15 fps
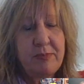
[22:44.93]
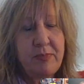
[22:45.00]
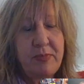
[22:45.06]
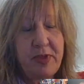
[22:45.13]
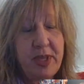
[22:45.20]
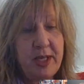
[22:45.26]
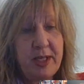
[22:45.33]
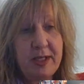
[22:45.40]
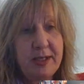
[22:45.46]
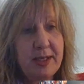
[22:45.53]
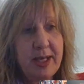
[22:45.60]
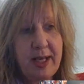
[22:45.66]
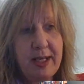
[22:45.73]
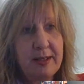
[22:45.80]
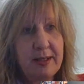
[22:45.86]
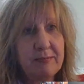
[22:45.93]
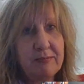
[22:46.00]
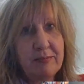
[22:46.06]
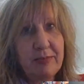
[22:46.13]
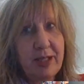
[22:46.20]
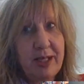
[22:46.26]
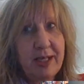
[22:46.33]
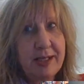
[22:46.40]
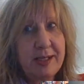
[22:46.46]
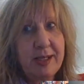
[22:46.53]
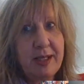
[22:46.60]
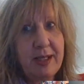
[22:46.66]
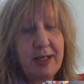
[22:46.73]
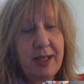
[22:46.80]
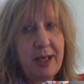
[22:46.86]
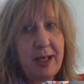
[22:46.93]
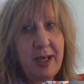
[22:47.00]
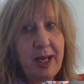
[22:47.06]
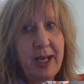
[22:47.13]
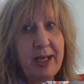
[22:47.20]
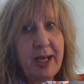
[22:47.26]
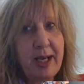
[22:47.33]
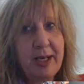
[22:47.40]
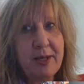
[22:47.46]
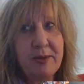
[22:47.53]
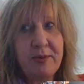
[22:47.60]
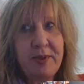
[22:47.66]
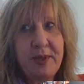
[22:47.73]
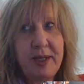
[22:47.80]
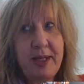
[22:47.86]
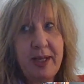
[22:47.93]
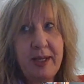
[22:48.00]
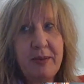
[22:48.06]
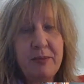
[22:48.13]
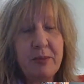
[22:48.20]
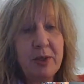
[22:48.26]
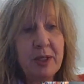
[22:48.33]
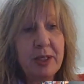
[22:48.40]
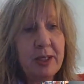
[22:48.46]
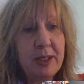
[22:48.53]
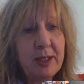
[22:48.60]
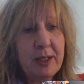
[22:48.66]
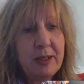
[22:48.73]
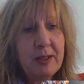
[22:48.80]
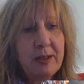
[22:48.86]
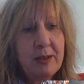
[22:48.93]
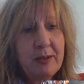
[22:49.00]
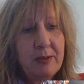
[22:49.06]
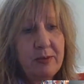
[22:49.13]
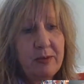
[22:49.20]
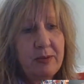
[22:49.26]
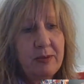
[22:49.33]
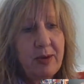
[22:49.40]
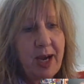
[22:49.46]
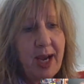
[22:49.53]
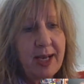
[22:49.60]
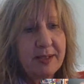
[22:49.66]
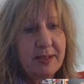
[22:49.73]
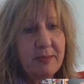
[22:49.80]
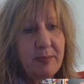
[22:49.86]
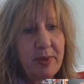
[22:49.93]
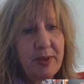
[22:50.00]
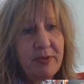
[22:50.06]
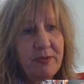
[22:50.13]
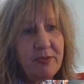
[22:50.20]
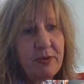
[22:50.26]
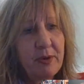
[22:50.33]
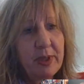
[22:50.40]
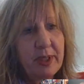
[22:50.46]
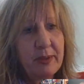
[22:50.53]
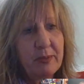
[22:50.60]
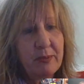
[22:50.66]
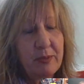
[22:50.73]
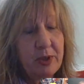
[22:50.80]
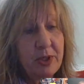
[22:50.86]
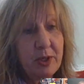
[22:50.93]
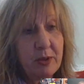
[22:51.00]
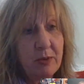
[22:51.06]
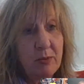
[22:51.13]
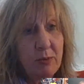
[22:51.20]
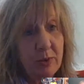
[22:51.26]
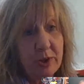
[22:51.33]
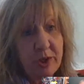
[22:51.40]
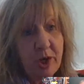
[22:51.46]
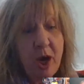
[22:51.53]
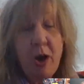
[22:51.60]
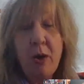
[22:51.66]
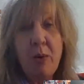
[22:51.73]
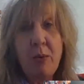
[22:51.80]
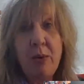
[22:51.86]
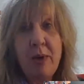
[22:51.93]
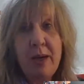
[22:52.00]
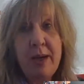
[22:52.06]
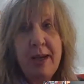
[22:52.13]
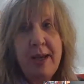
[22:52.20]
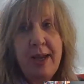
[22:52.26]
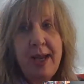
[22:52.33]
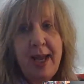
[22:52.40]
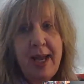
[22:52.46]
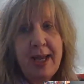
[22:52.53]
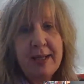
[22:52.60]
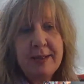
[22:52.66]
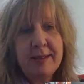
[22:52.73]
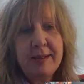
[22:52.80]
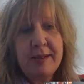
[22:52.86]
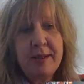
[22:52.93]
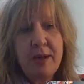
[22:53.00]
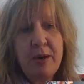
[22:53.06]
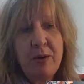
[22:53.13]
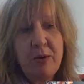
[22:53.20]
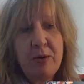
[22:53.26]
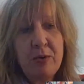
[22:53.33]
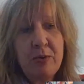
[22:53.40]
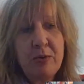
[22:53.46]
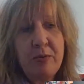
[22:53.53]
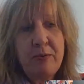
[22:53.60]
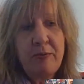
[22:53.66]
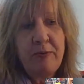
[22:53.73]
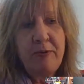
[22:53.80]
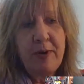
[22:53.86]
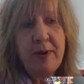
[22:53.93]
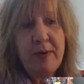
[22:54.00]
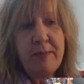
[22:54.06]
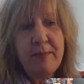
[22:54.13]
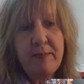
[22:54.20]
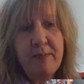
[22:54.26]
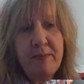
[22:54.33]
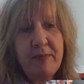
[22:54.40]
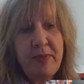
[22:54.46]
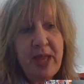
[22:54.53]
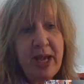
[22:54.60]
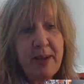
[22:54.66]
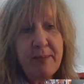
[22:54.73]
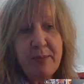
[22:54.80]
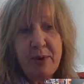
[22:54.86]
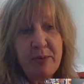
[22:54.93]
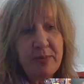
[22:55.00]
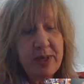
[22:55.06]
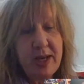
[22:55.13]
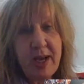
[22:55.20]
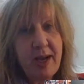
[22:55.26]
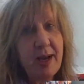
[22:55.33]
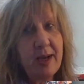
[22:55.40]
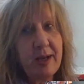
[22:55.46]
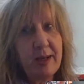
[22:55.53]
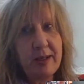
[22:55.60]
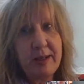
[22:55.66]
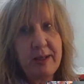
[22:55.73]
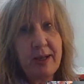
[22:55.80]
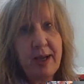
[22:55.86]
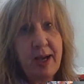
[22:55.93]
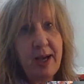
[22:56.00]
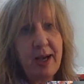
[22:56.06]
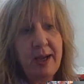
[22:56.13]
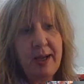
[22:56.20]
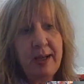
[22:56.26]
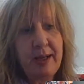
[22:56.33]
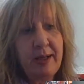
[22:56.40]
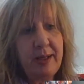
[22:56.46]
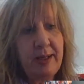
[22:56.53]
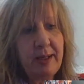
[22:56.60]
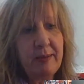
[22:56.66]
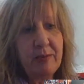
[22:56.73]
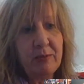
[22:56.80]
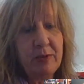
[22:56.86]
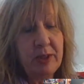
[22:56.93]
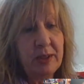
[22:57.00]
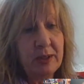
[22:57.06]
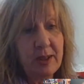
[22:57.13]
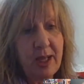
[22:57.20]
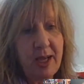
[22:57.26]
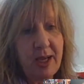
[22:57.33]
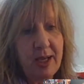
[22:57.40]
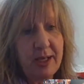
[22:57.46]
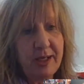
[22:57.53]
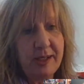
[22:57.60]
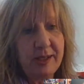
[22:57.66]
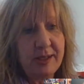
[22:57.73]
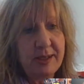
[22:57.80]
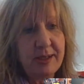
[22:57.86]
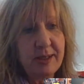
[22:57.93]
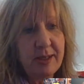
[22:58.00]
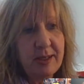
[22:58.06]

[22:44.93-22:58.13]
Things that, like I said, I don't think anyone who hasn't been through it would know. And so from that moment on, I realized